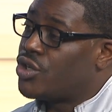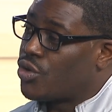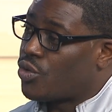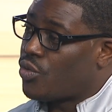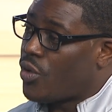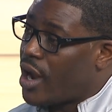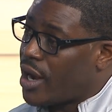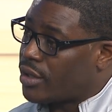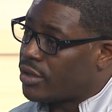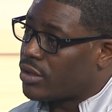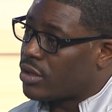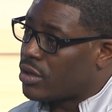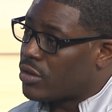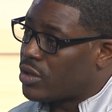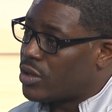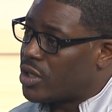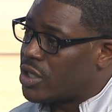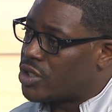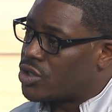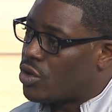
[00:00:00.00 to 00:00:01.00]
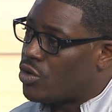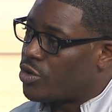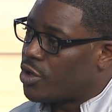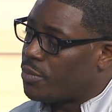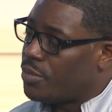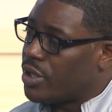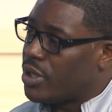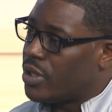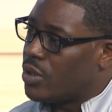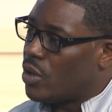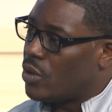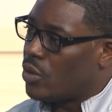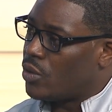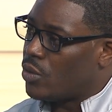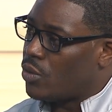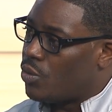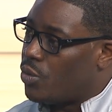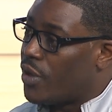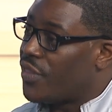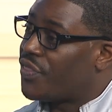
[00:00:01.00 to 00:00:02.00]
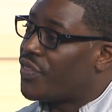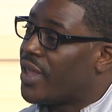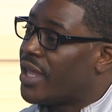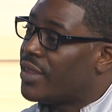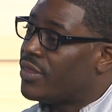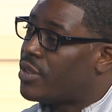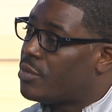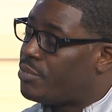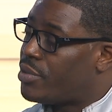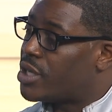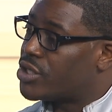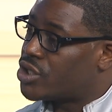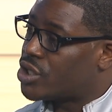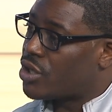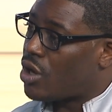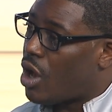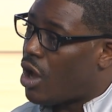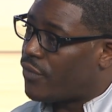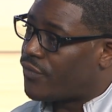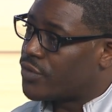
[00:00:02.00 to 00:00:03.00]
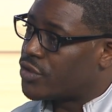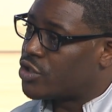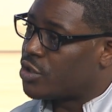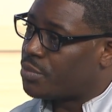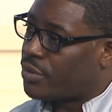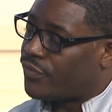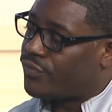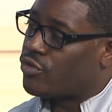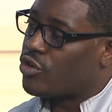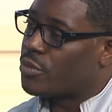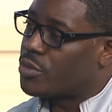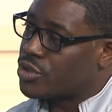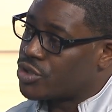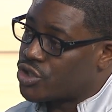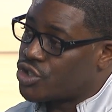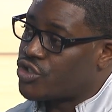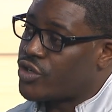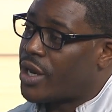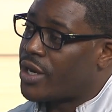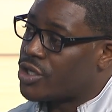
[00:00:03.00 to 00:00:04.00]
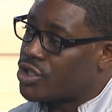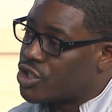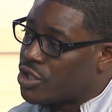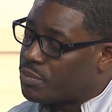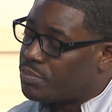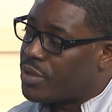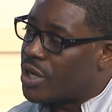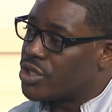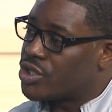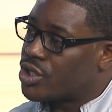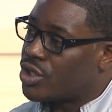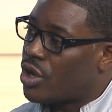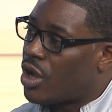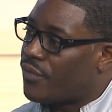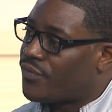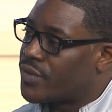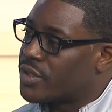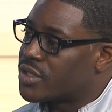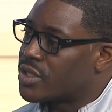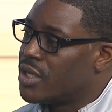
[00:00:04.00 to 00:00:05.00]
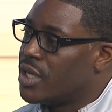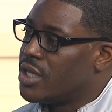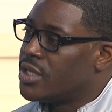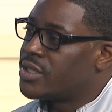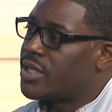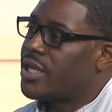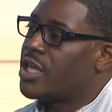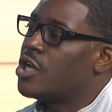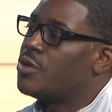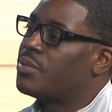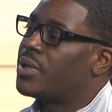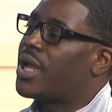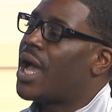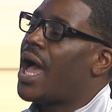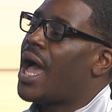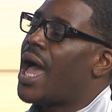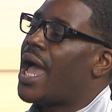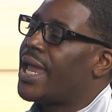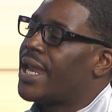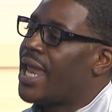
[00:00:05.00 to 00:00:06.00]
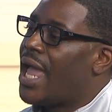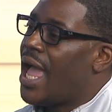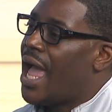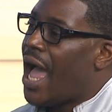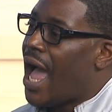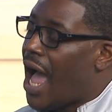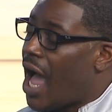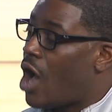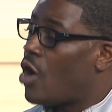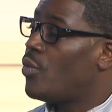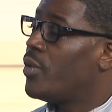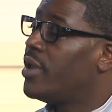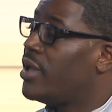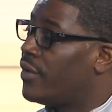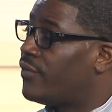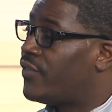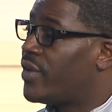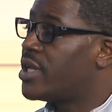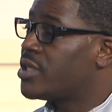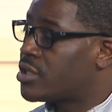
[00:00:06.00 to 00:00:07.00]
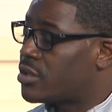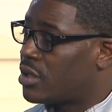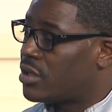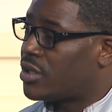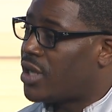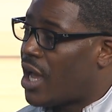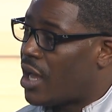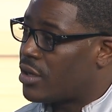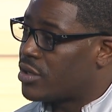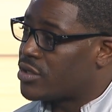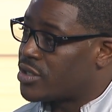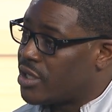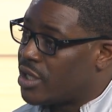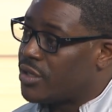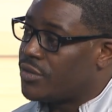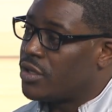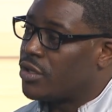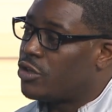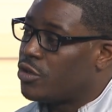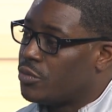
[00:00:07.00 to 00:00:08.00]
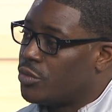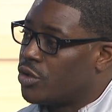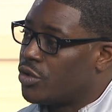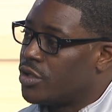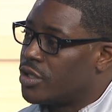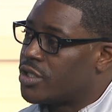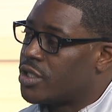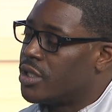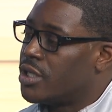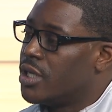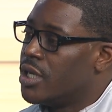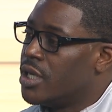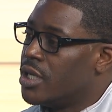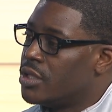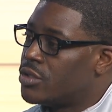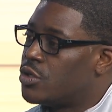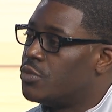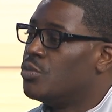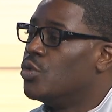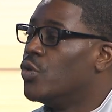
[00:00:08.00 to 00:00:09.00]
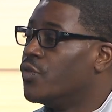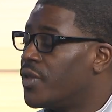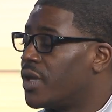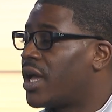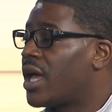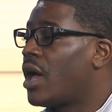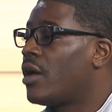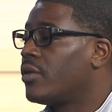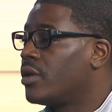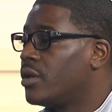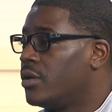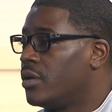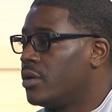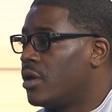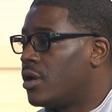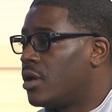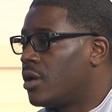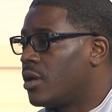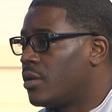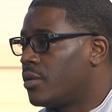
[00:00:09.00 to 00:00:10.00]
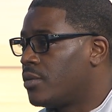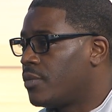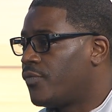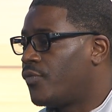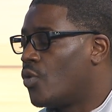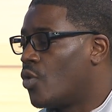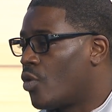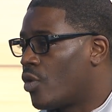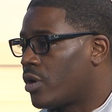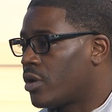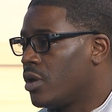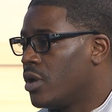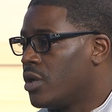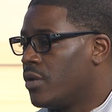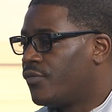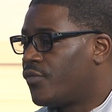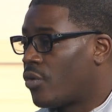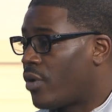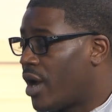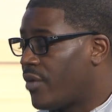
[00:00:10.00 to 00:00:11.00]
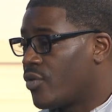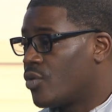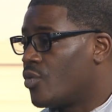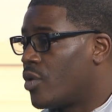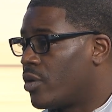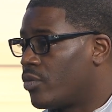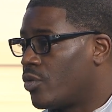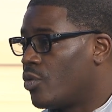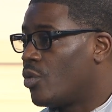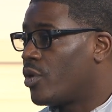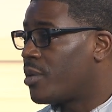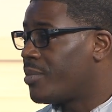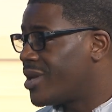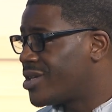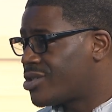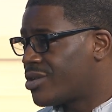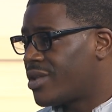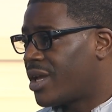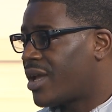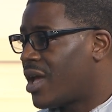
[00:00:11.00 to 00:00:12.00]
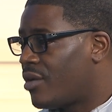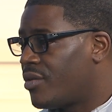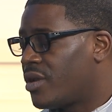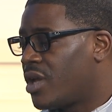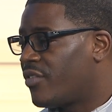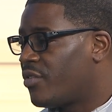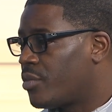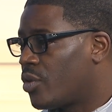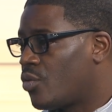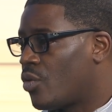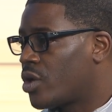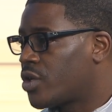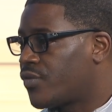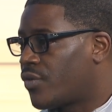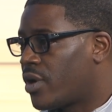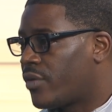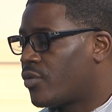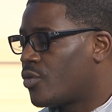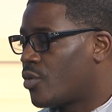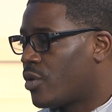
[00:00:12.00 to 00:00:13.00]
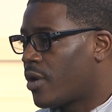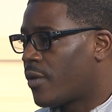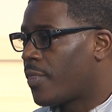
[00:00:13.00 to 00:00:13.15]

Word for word: director is going to be within the budget office, the performance and strategy and budget office, to help guide how we invest our dollars in the community to move the county uh, forward for everyone. We want to make sure that county government works for everyone.